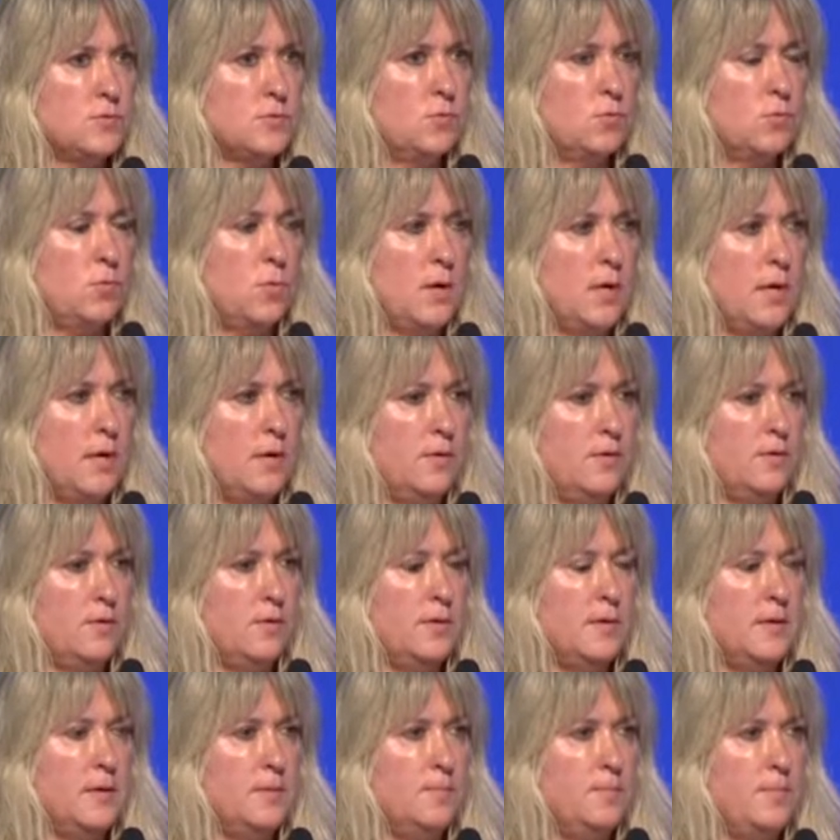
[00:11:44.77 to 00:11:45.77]
Why are
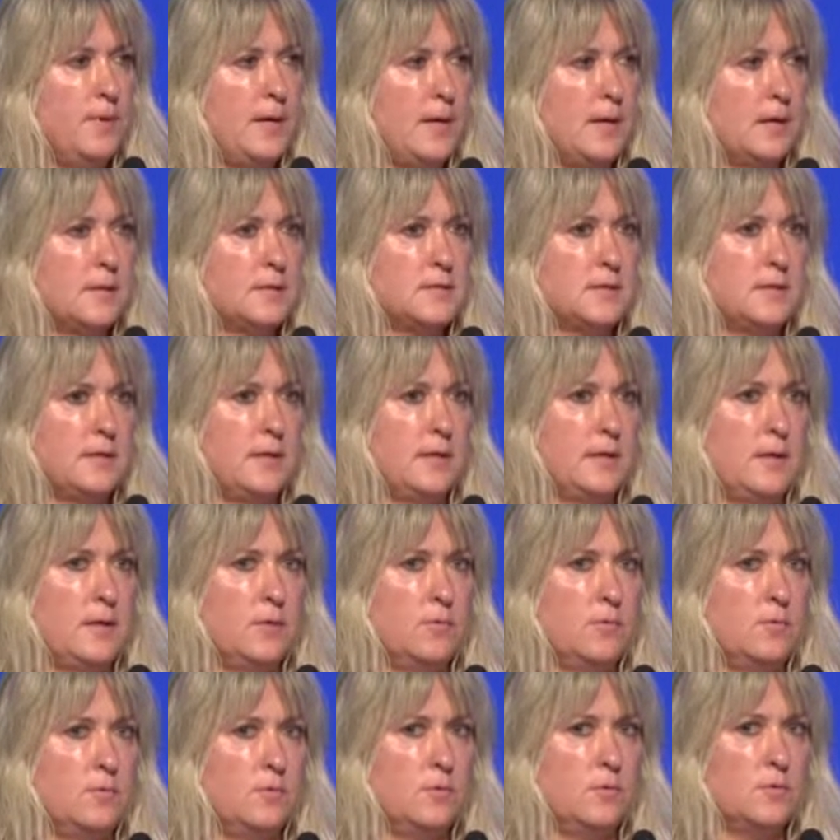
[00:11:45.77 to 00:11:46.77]
the impacts
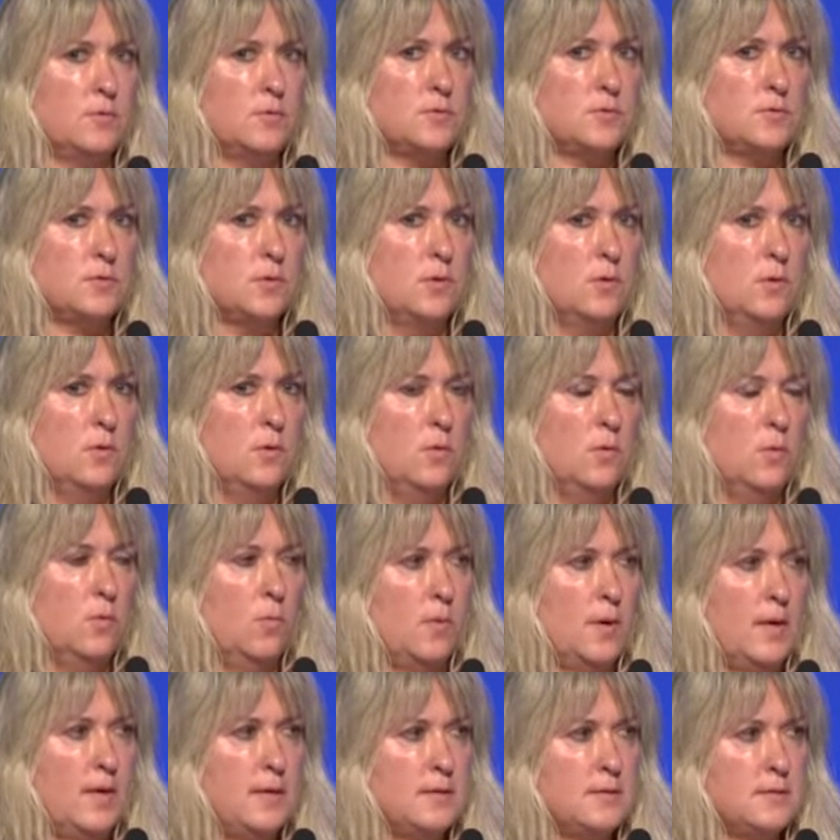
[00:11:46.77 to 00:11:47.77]
getting worse?
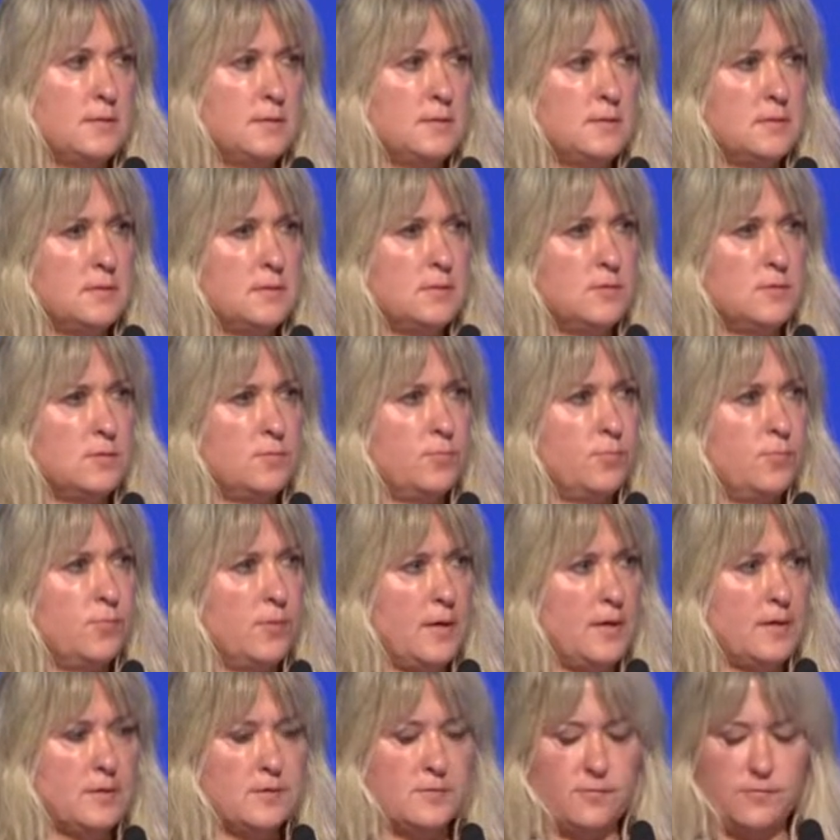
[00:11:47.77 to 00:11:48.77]
Why is this a
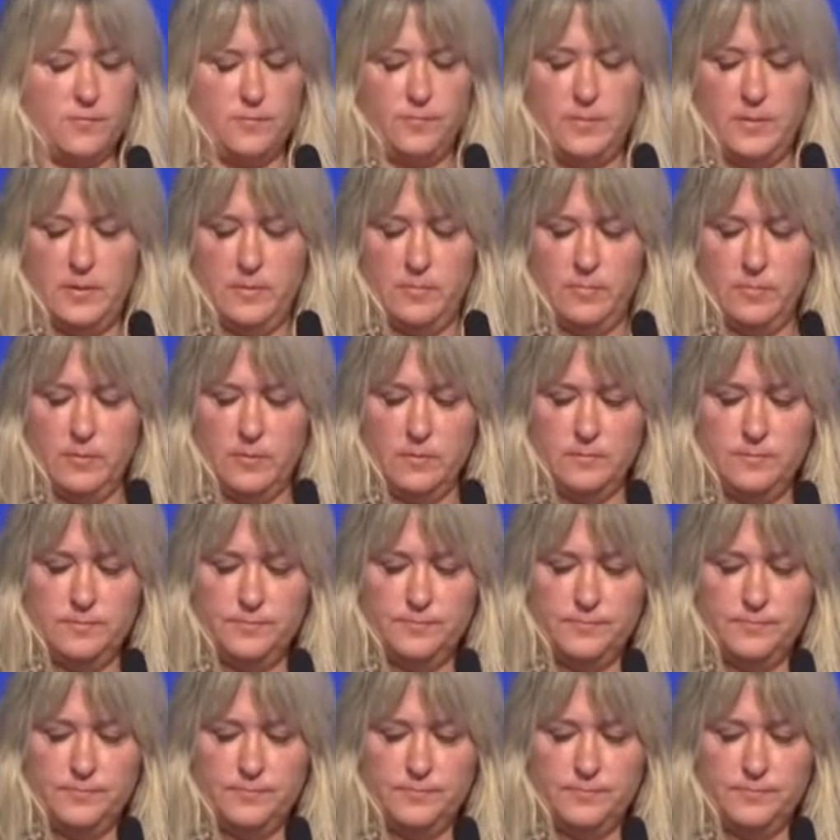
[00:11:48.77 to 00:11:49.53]
surprise for people?